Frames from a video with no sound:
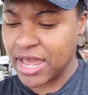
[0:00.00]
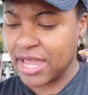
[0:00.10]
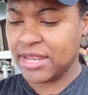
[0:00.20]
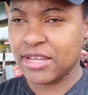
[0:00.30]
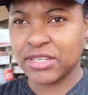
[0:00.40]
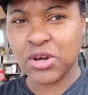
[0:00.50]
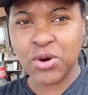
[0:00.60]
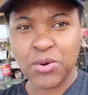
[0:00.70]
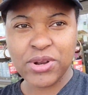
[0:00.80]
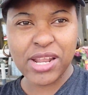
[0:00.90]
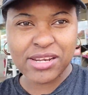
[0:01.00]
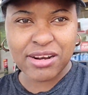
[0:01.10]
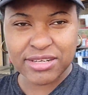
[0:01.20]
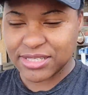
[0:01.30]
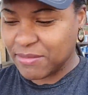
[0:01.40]
and there's a code on it
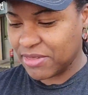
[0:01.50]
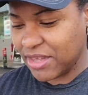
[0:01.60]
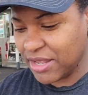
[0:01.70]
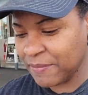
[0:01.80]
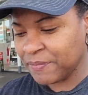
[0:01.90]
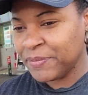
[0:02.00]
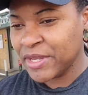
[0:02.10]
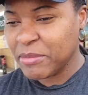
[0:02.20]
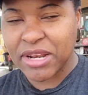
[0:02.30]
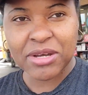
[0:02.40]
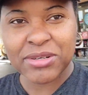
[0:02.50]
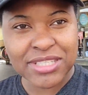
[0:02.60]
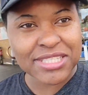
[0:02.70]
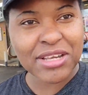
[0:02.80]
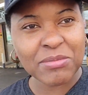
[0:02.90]
or something, but I
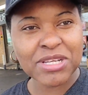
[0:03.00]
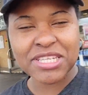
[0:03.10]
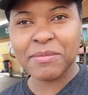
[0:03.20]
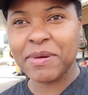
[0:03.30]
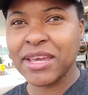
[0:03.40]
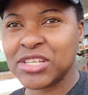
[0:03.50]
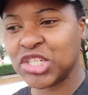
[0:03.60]
couldn't see how much I paid.